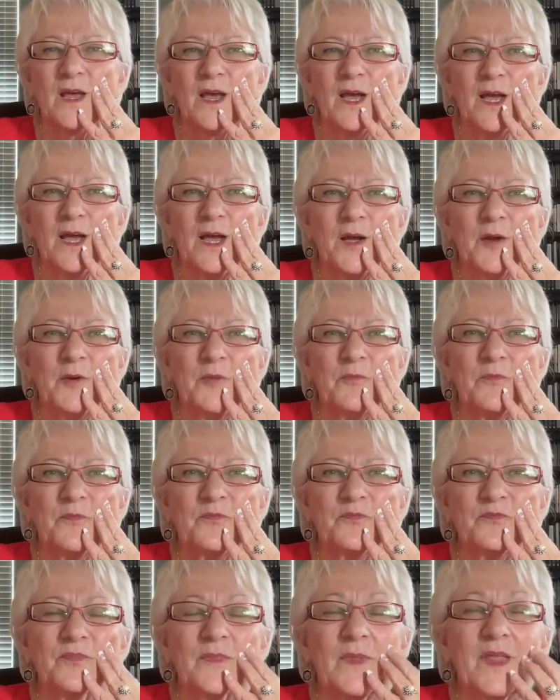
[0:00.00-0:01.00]
Um,
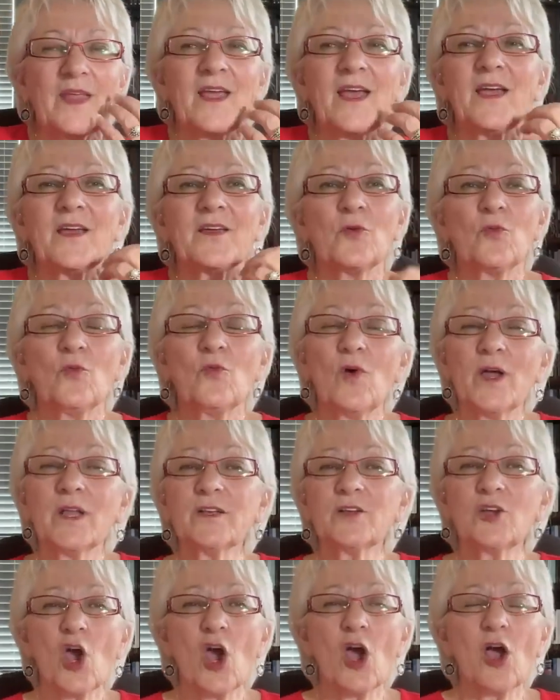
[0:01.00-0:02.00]
Uh,
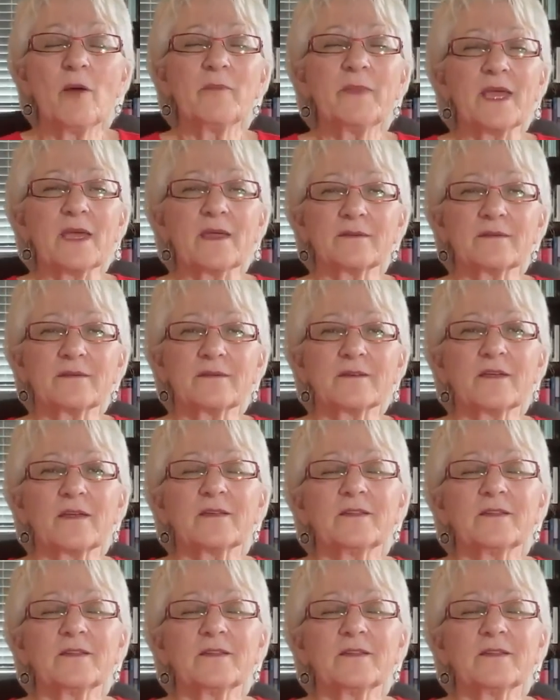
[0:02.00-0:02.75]
one comment